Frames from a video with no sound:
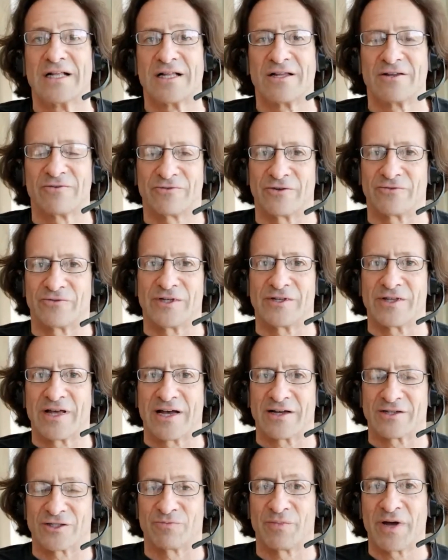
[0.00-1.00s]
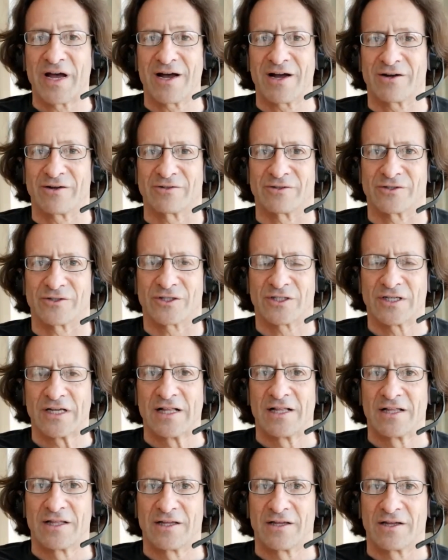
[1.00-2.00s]
£50,000.
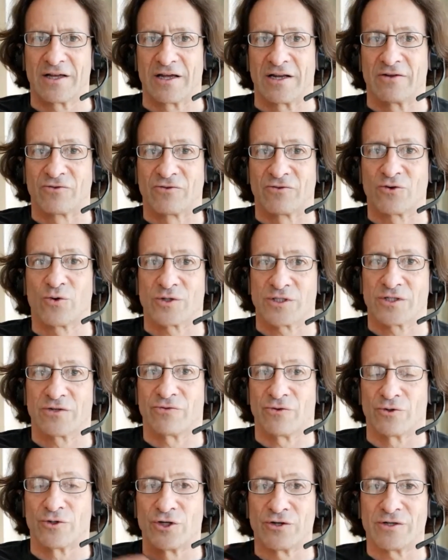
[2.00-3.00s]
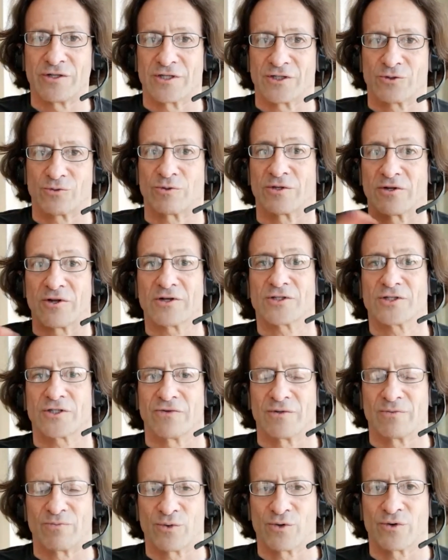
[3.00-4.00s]
And of course, if you're doing this with lots of
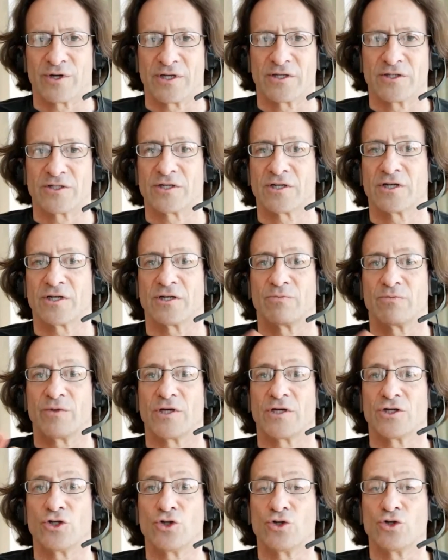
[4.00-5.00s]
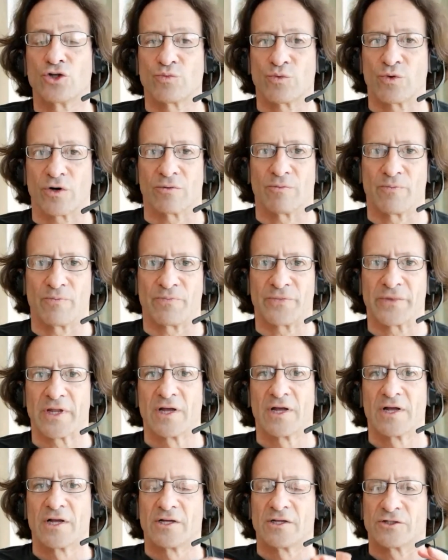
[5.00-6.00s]
employees, it can be a huge problem.
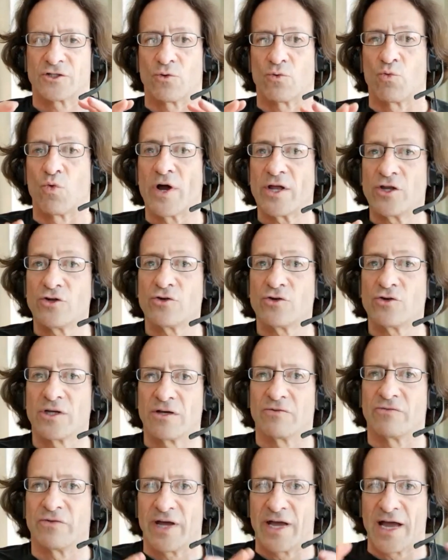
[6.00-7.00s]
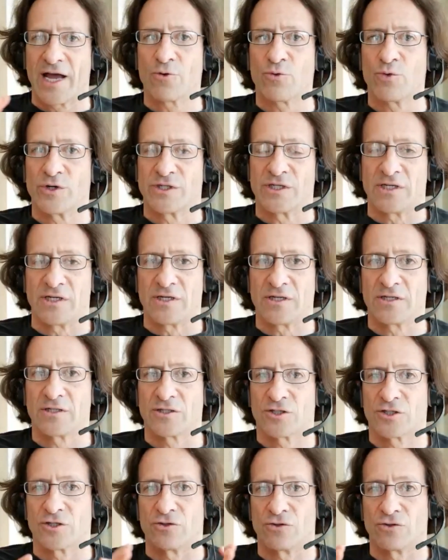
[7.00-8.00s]
So when you give equity
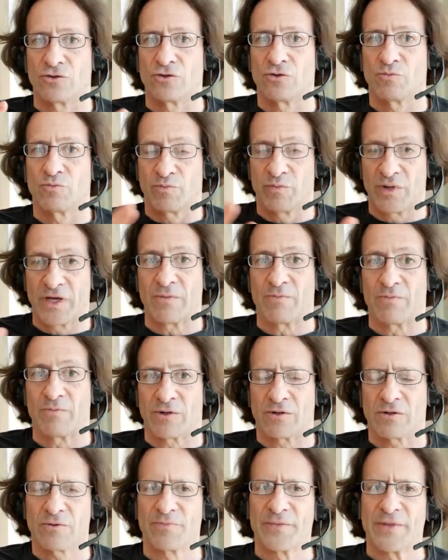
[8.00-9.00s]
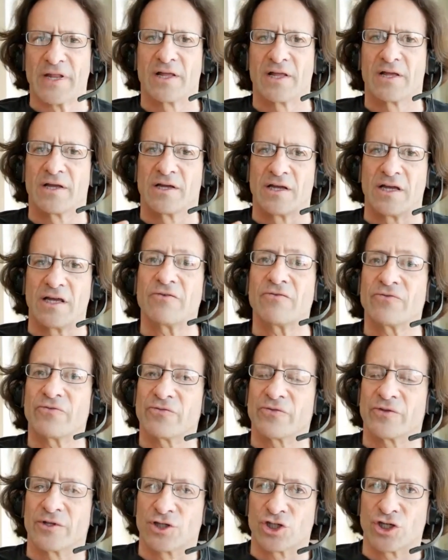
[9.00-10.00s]
to people, if
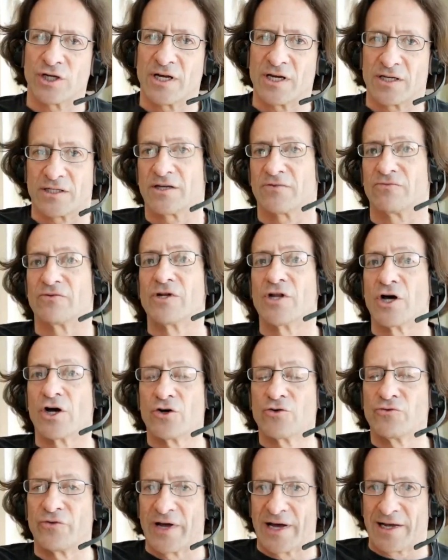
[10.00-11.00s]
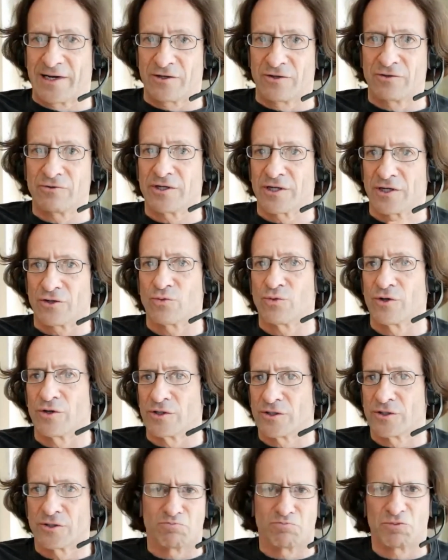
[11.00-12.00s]
the shares have no value, in other
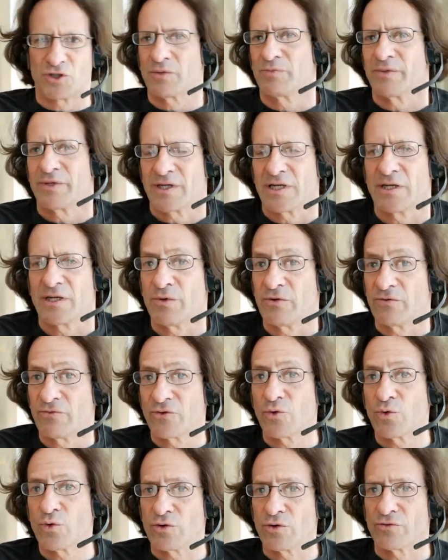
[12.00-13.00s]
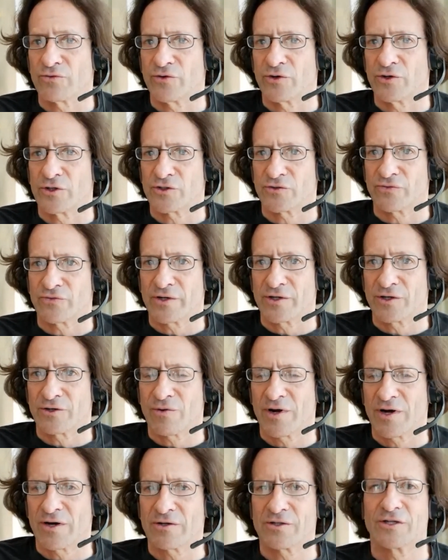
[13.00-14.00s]
words, typically before your first funding
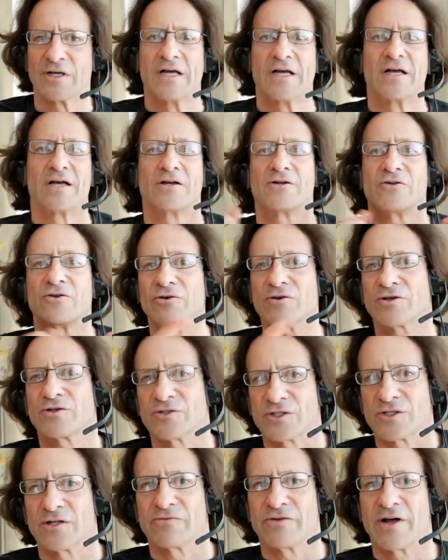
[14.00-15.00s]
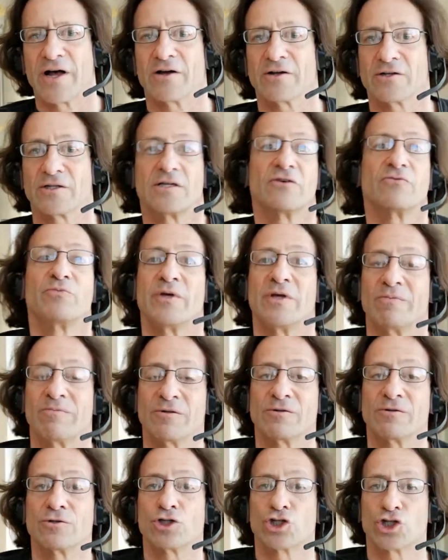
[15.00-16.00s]
round, knock yourself out, give
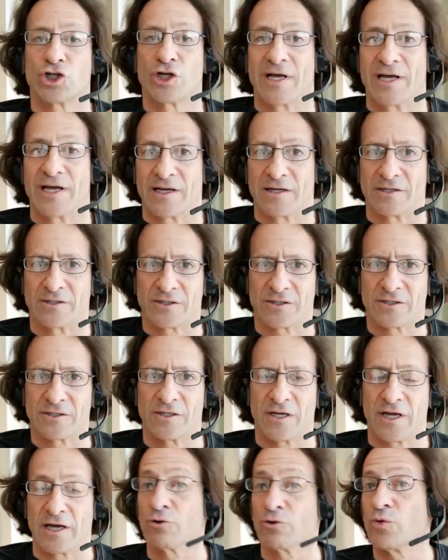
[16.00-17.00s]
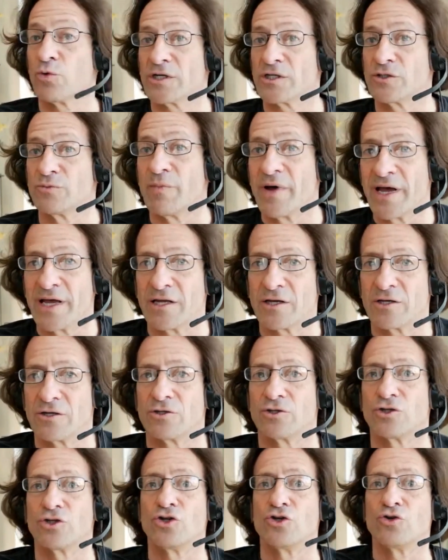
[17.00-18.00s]
people shares, and always make
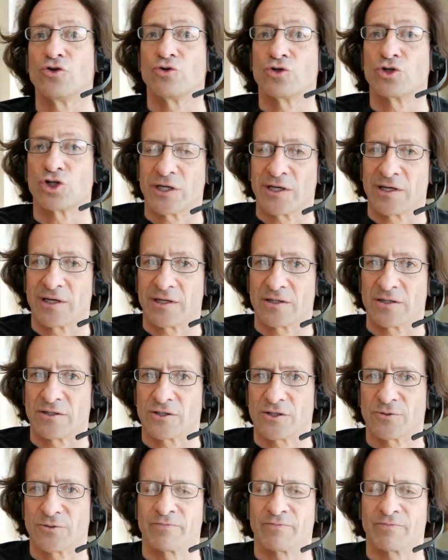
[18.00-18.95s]
new shares.